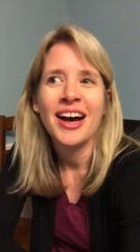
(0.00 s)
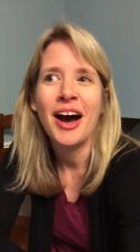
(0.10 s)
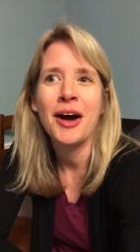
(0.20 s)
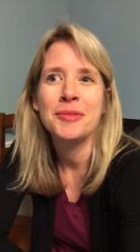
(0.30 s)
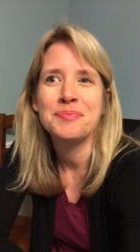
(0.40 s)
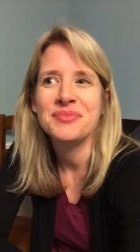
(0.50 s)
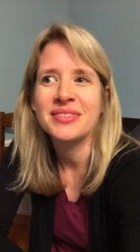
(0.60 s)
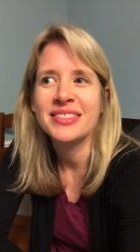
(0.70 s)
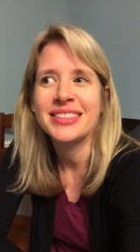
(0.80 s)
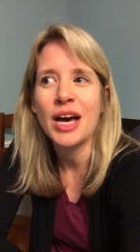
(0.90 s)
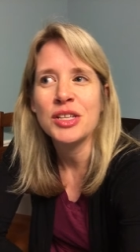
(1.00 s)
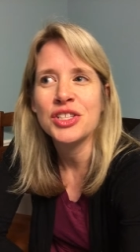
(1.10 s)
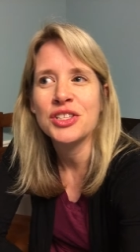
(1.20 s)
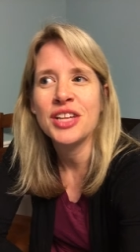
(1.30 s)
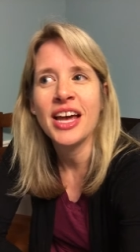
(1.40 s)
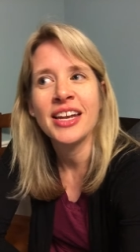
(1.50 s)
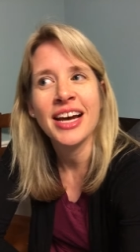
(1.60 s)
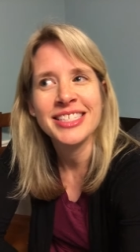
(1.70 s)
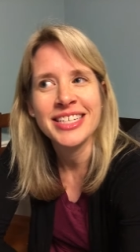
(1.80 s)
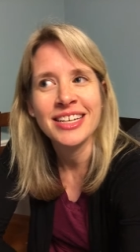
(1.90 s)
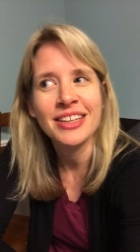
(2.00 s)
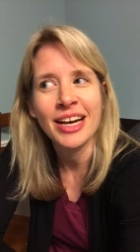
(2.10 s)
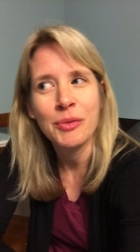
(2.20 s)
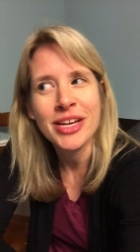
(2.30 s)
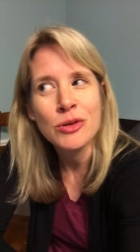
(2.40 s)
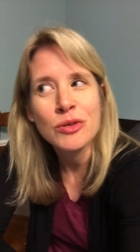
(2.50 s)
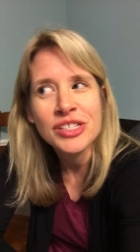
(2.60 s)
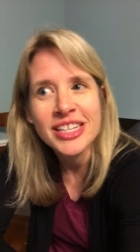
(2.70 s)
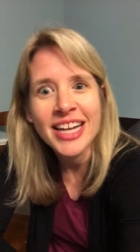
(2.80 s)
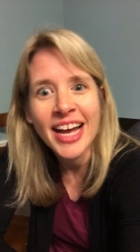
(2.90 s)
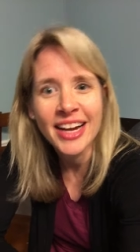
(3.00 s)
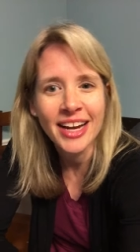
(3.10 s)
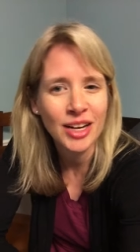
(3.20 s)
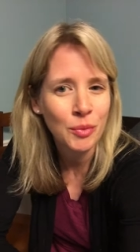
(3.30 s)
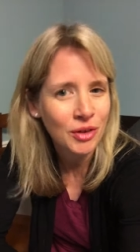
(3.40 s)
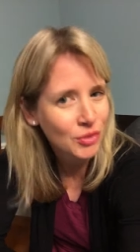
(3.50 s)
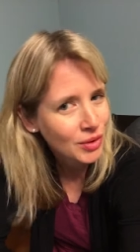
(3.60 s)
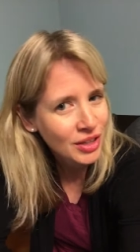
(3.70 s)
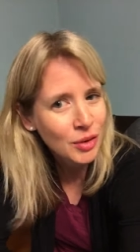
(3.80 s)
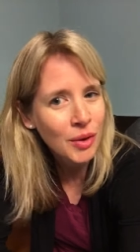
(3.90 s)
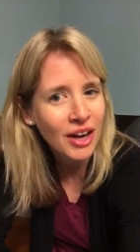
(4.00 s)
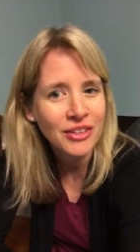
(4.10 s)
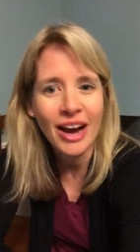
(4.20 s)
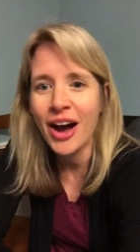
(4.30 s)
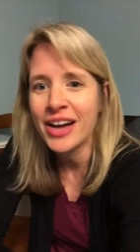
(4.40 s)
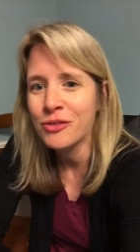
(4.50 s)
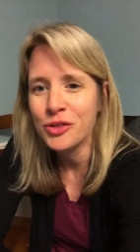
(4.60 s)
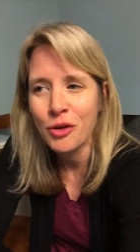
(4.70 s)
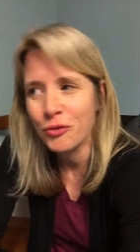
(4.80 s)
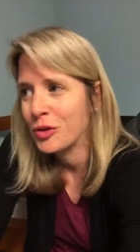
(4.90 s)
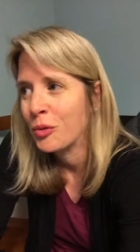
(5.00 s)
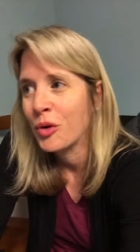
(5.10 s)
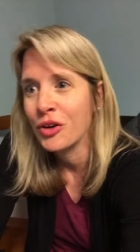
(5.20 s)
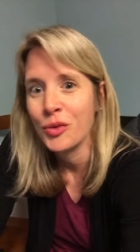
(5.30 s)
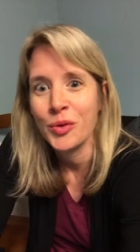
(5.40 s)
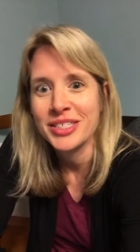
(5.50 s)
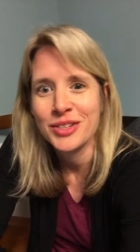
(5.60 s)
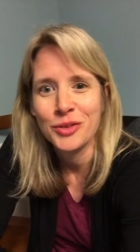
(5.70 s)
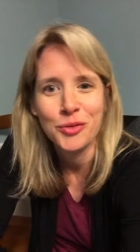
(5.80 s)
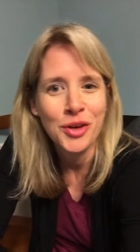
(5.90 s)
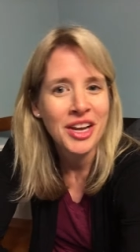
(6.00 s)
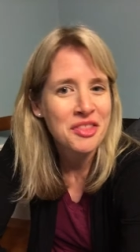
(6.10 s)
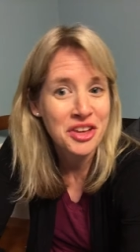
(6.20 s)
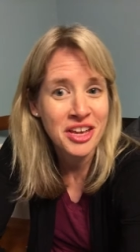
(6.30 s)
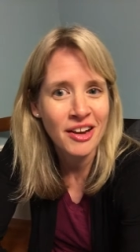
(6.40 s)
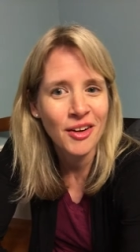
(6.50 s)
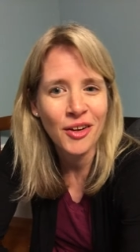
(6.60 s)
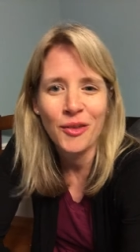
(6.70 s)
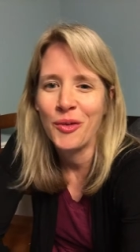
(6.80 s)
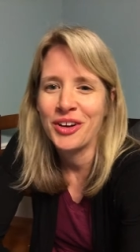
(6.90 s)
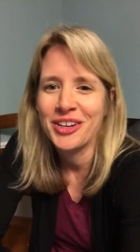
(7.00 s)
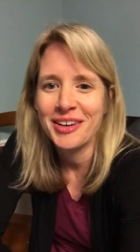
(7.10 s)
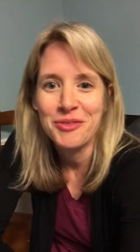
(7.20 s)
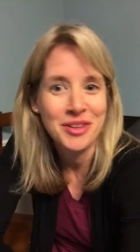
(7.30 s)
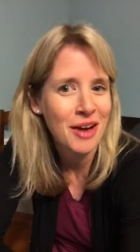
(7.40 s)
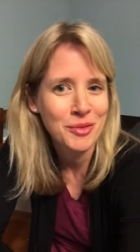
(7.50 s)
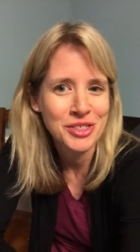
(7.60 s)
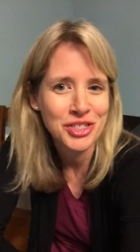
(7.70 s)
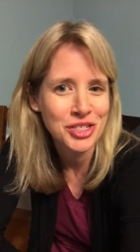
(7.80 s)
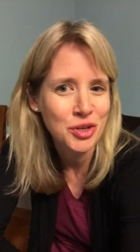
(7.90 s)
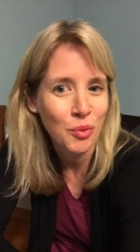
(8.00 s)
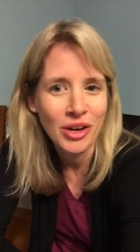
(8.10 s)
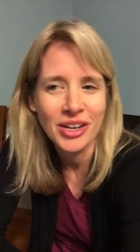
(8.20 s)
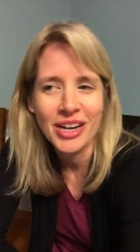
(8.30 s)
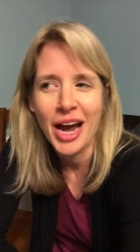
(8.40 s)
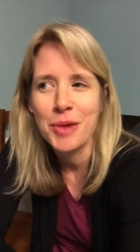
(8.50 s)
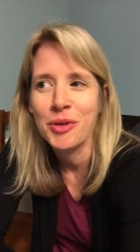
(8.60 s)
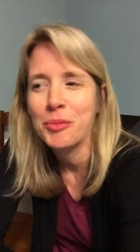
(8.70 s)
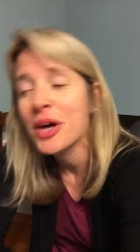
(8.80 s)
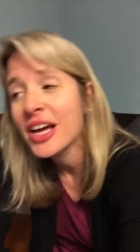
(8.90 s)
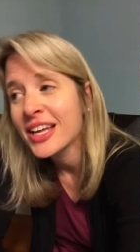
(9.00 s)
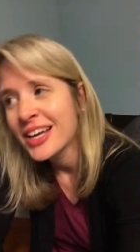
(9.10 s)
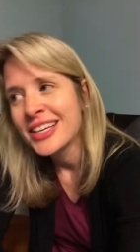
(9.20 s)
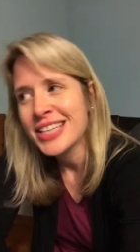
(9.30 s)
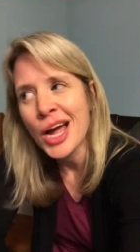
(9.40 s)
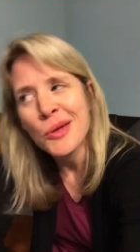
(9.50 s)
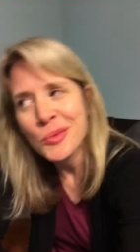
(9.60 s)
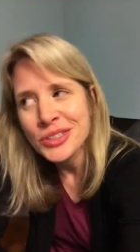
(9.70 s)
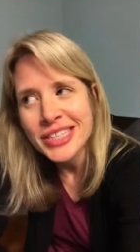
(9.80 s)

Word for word: um, that's an idea that we use today, and it worked really well. Now, I don't know if it'll work the rest of the year or if if that was just a one timer, but time will